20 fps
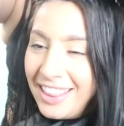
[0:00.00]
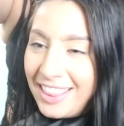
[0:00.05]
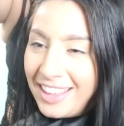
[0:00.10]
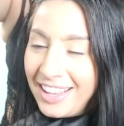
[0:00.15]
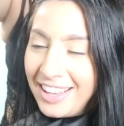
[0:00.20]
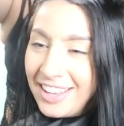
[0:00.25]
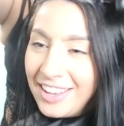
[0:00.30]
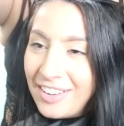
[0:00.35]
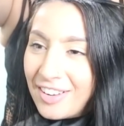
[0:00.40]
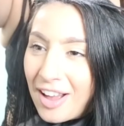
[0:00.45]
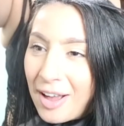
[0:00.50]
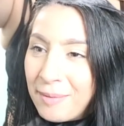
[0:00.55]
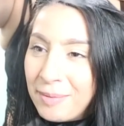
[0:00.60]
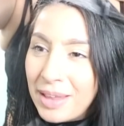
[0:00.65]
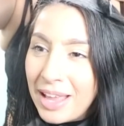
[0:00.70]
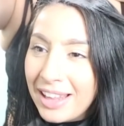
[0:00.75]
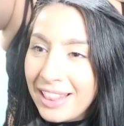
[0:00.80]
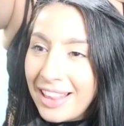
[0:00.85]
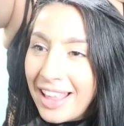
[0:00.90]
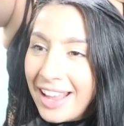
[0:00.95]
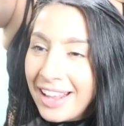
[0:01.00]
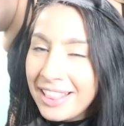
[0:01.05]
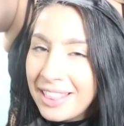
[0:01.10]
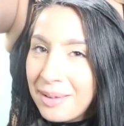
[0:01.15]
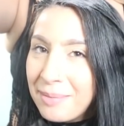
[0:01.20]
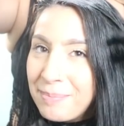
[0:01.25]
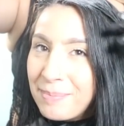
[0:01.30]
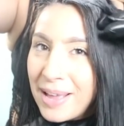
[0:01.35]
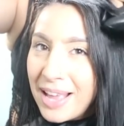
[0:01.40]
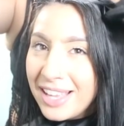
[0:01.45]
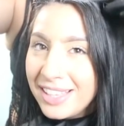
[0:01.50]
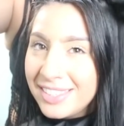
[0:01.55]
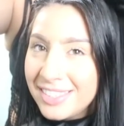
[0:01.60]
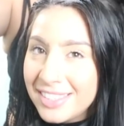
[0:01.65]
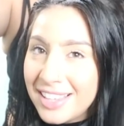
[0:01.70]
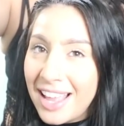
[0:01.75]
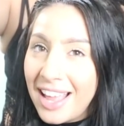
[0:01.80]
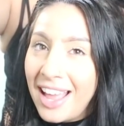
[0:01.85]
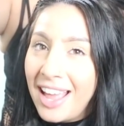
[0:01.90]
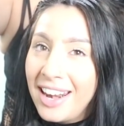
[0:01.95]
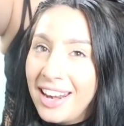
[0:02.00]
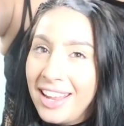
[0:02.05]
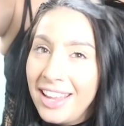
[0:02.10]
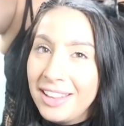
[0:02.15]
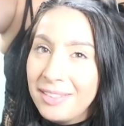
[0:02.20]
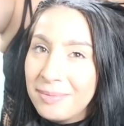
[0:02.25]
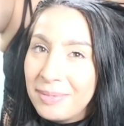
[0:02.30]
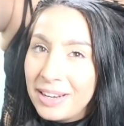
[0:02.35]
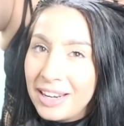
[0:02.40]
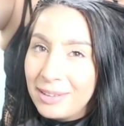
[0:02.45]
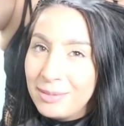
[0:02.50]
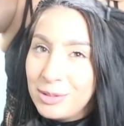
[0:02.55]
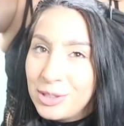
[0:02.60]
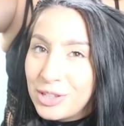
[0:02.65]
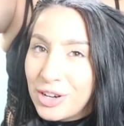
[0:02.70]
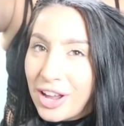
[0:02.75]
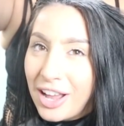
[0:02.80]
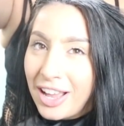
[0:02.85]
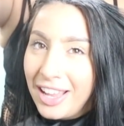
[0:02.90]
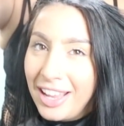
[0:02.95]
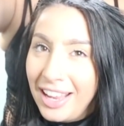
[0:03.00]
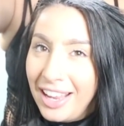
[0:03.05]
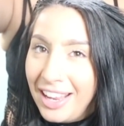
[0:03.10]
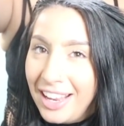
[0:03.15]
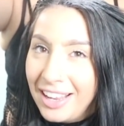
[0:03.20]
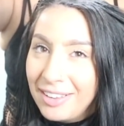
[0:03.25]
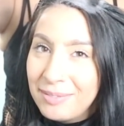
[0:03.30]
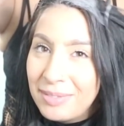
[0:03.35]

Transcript: Thank you. I'm not like the best at it, but you're I'm amazing.